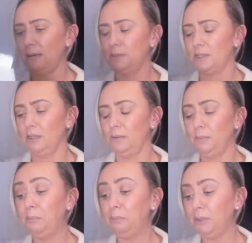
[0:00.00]

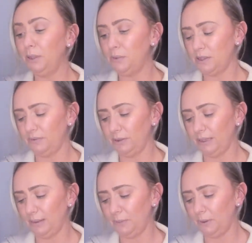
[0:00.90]
absolutely beautiful,
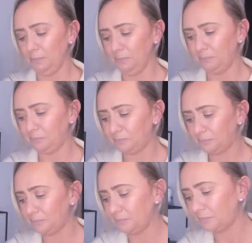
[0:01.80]
that one.
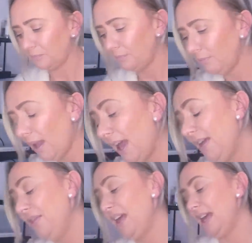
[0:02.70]

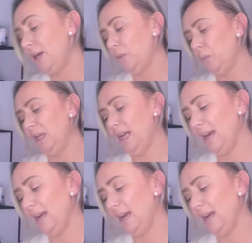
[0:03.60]
And then we